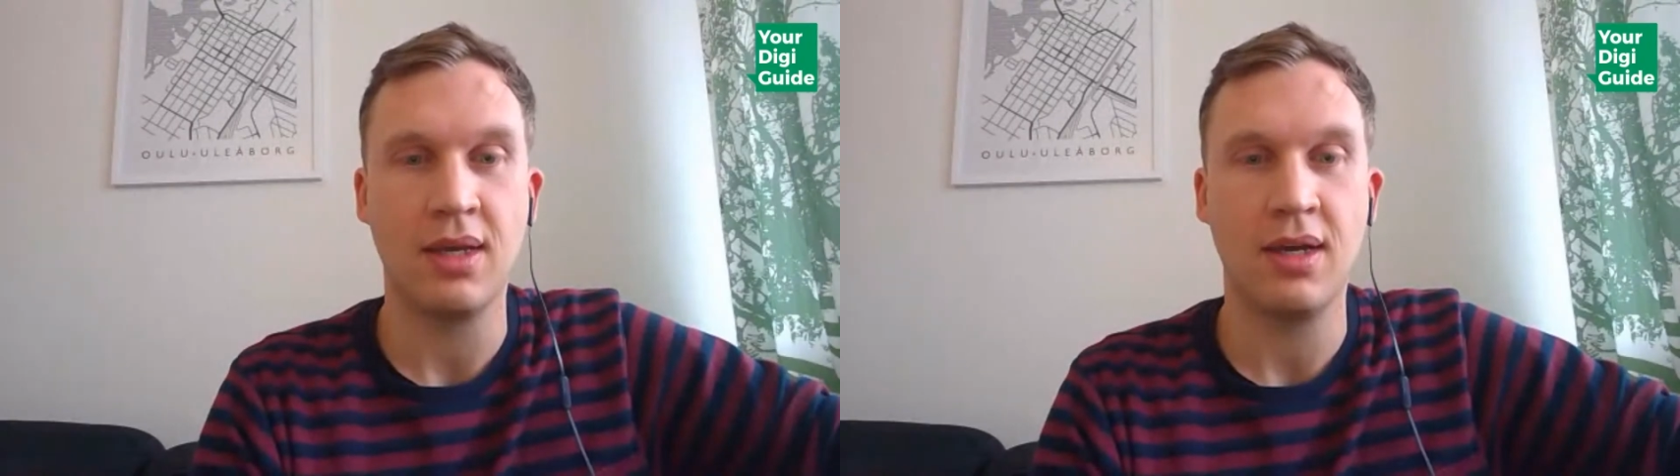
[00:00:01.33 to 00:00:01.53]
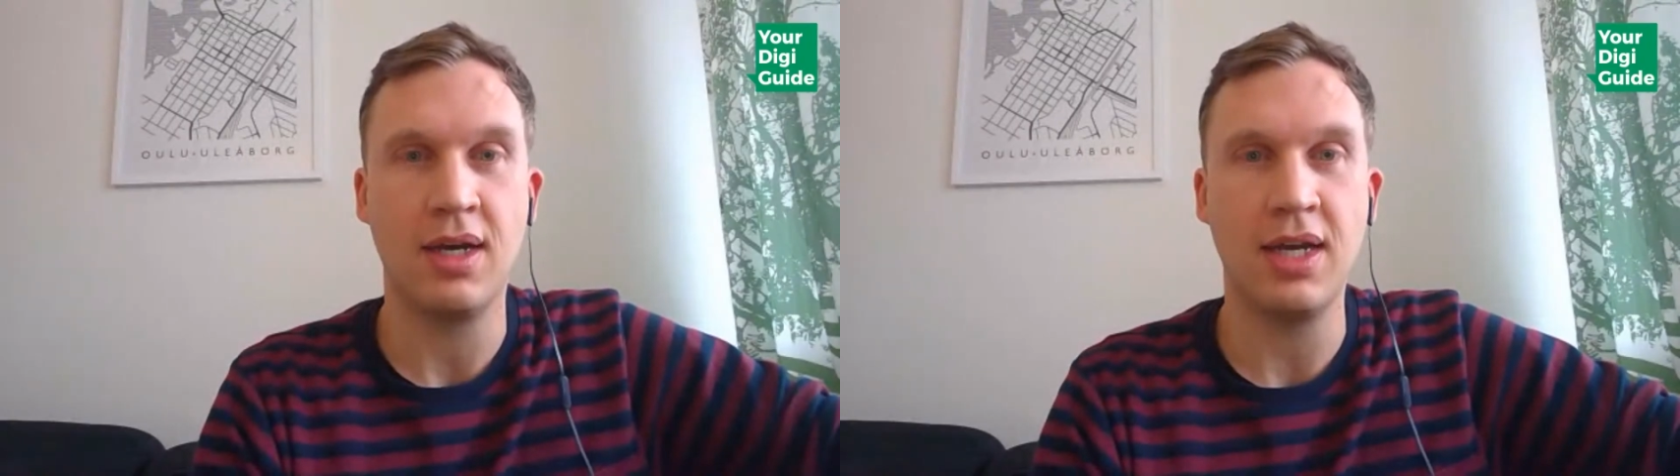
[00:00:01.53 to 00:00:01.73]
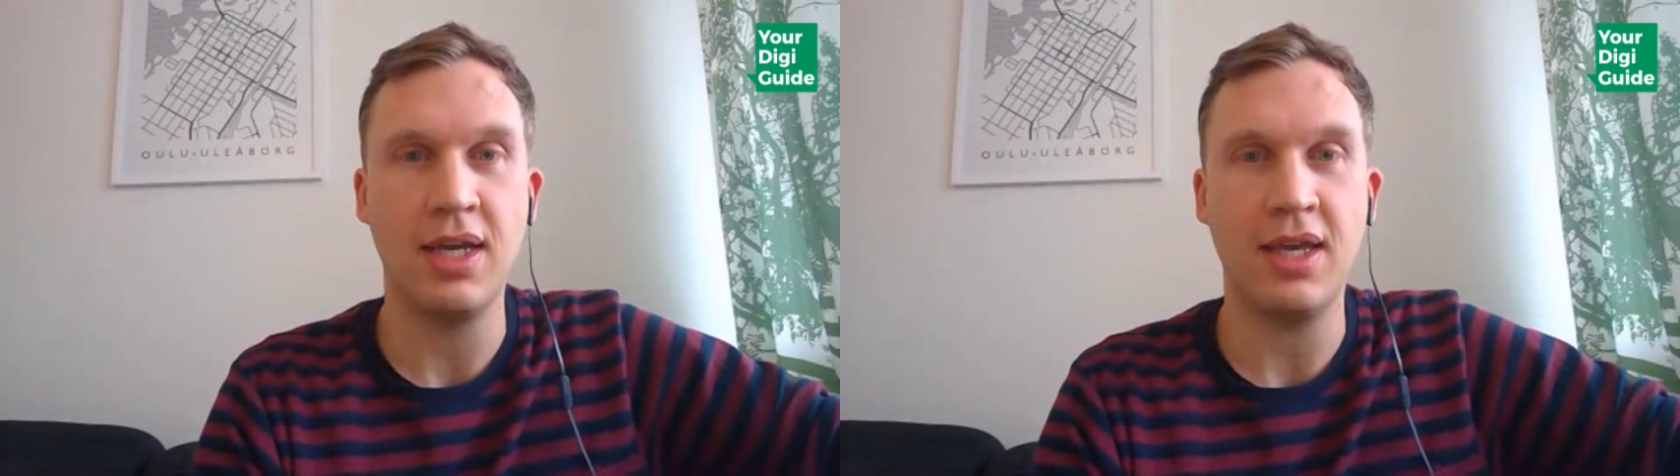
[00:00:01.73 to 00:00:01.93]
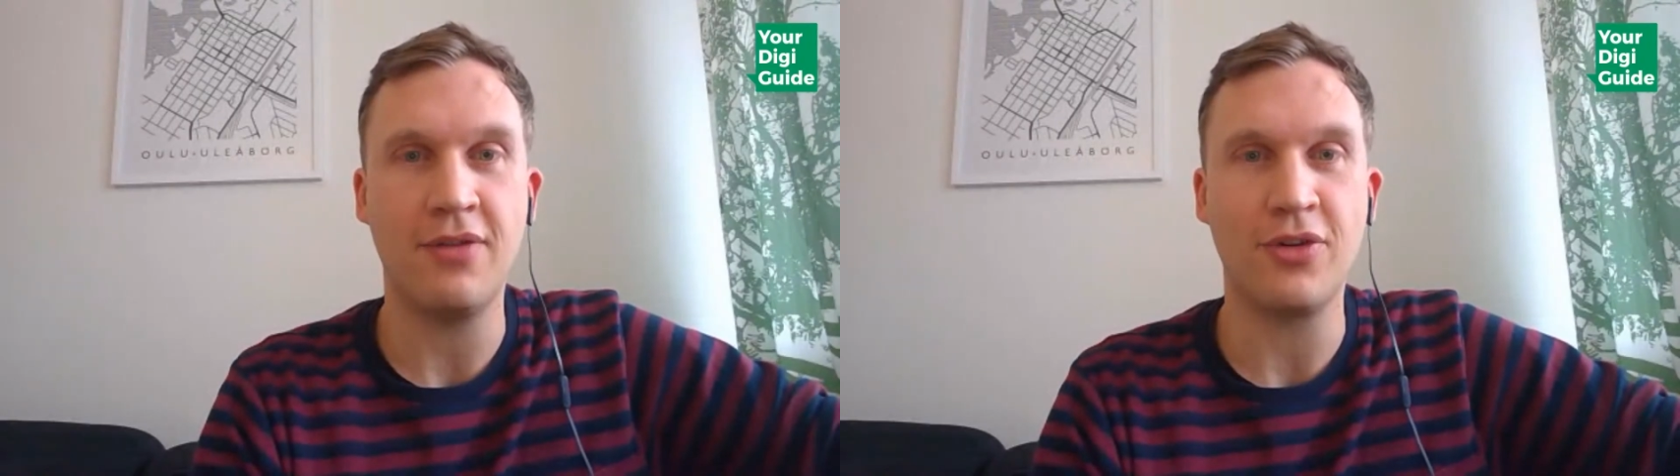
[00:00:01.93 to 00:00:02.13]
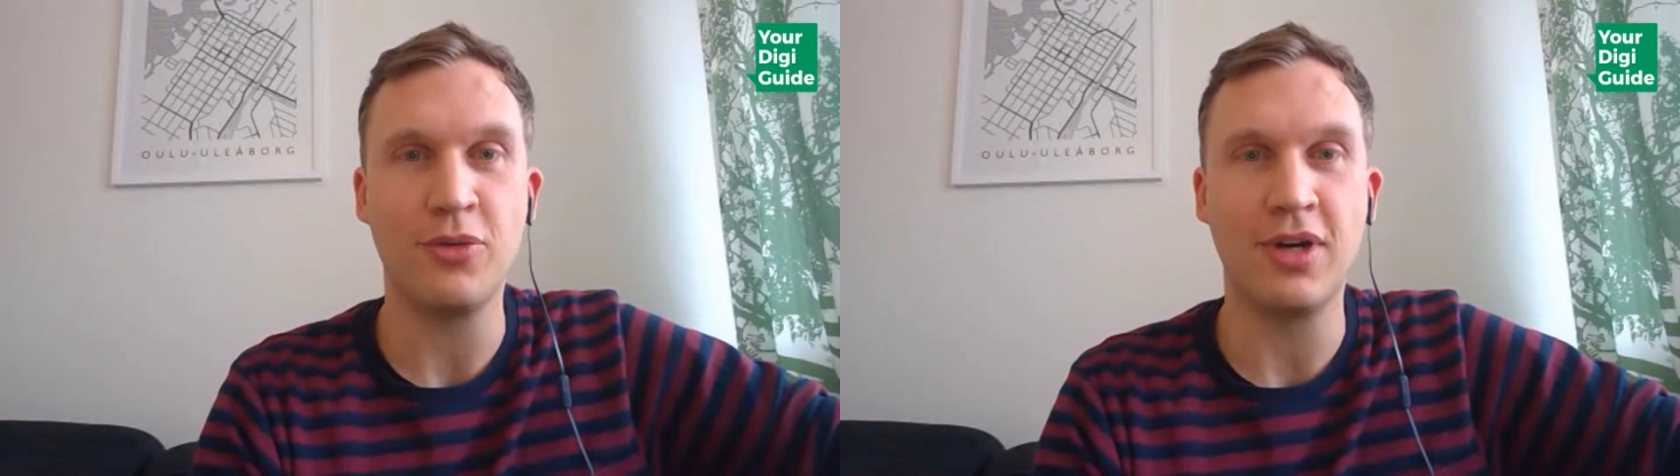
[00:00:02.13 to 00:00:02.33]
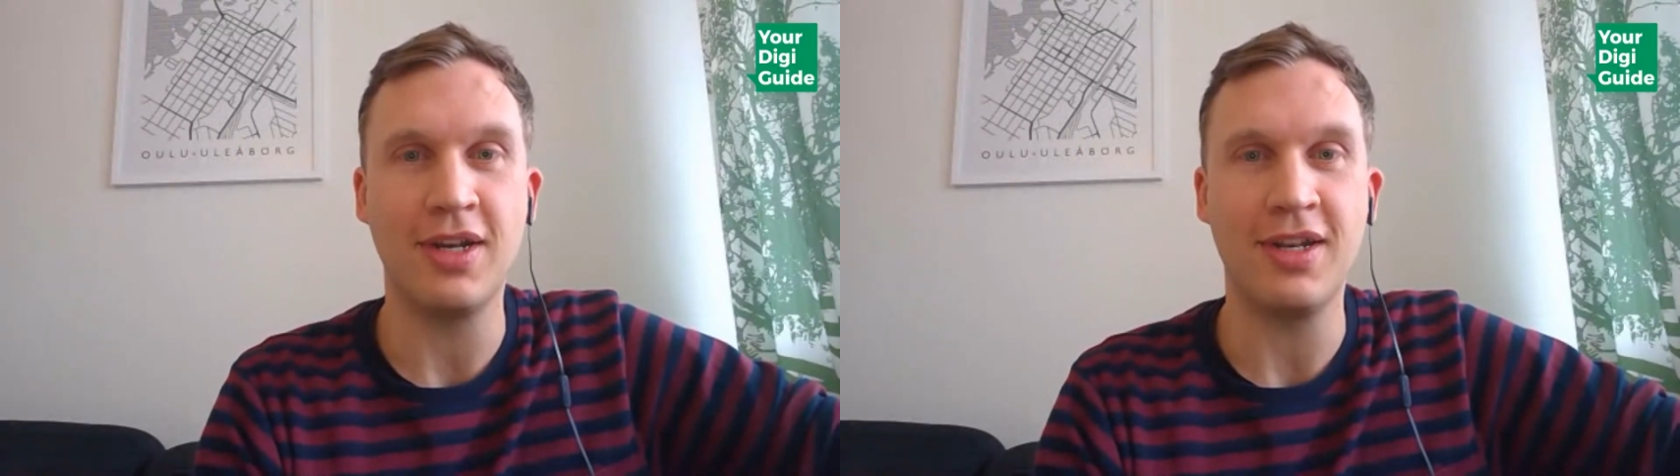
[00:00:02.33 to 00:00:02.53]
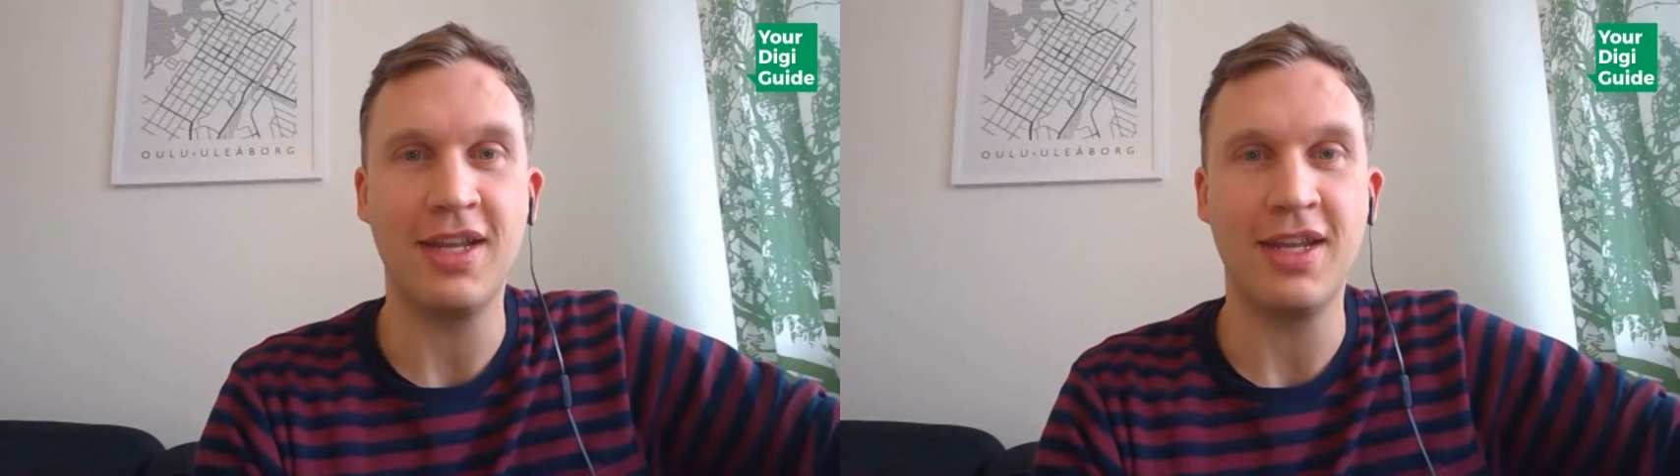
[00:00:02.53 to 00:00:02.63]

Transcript: Hi, everyone,